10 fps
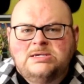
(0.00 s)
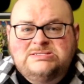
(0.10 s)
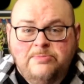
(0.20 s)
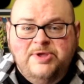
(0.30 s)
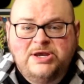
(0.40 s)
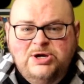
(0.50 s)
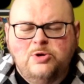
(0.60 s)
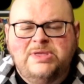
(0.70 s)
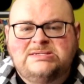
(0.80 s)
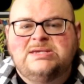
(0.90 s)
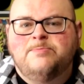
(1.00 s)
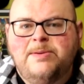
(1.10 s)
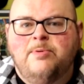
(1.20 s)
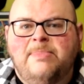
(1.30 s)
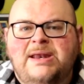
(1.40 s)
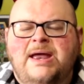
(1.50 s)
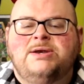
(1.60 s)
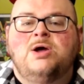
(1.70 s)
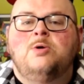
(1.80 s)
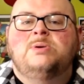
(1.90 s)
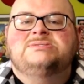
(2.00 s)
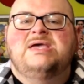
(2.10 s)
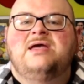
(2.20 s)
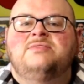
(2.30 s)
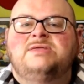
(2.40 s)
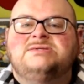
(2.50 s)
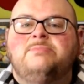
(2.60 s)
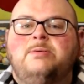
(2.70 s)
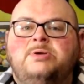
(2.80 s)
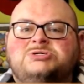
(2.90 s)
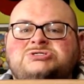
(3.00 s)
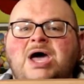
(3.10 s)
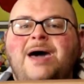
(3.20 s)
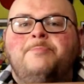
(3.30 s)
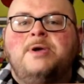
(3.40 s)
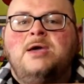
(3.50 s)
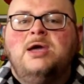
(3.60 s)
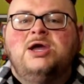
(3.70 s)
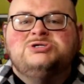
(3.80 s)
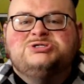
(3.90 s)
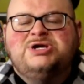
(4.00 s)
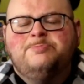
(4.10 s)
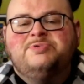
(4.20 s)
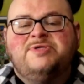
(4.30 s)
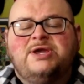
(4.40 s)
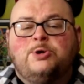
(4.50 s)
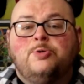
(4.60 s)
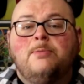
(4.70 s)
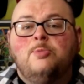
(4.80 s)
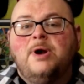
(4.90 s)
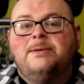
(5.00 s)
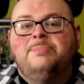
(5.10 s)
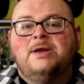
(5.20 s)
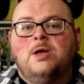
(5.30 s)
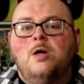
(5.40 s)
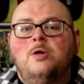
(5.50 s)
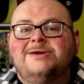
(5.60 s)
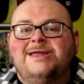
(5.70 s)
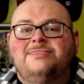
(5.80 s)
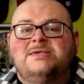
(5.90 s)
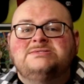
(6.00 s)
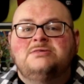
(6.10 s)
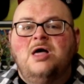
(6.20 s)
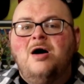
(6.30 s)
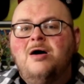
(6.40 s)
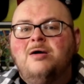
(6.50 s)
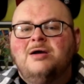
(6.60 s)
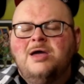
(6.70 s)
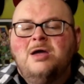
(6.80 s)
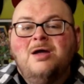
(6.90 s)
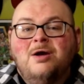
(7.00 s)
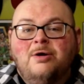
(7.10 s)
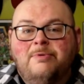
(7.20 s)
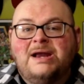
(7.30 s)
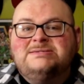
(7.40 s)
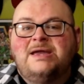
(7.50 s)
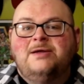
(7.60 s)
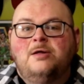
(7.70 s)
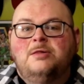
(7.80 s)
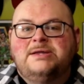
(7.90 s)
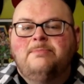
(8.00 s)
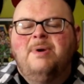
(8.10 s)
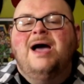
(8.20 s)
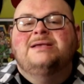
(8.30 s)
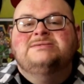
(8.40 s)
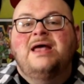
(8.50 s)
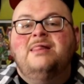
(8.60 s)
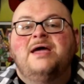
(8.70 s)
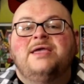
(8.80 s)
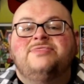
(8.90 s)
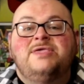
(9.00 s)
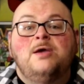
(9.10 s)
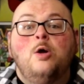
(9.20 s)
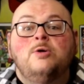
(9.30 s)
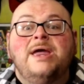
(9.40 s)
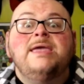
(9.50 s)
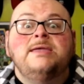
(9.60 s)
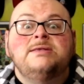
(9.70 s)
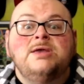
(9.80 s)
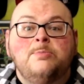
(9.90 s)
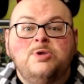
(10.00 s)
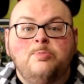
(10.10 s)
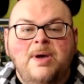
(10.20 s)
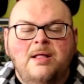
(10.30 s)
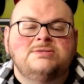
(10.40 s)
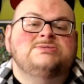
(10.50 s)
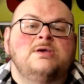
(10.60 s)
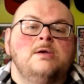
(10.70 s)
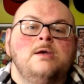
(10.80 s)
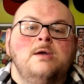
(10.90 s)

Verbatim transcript: Something new that some people may not know is that the WWE shop shipped the Crumrine Big Gold in this long rectangle looking box, kind of like the old AEW belts